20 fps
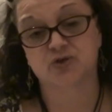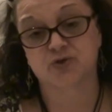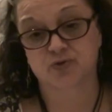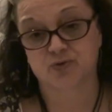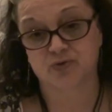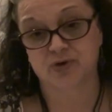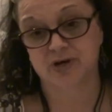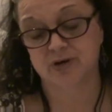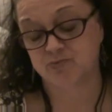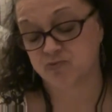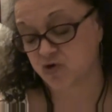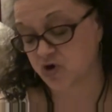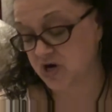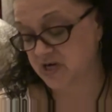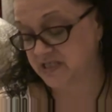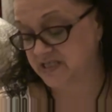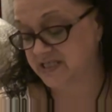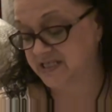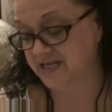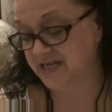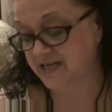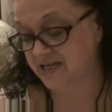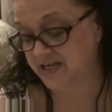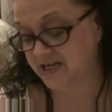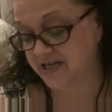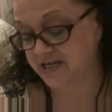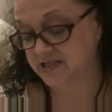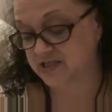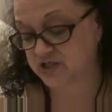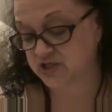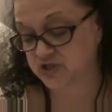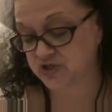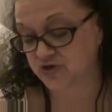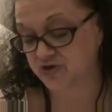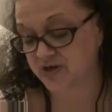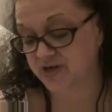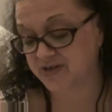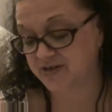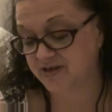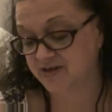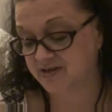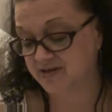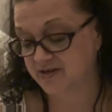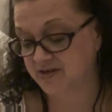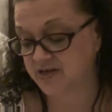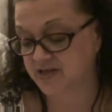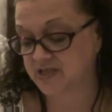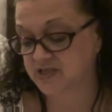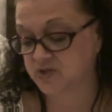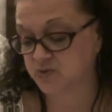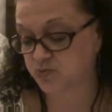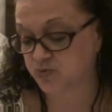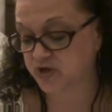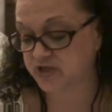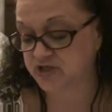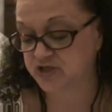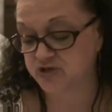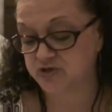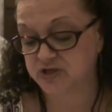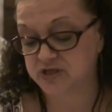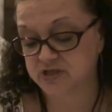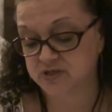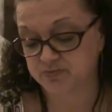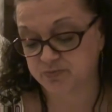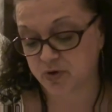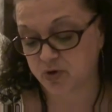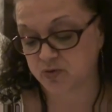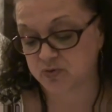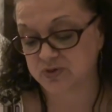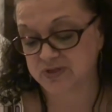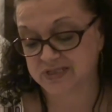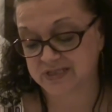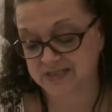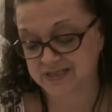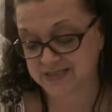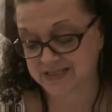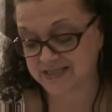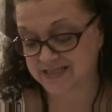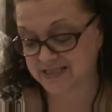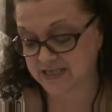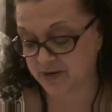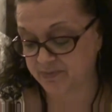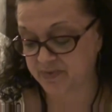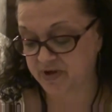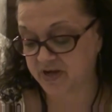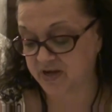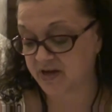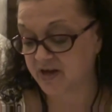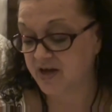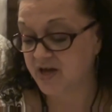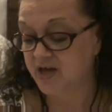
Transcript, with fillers: 3 prostate cancer and they think it spread to his bones and stomach.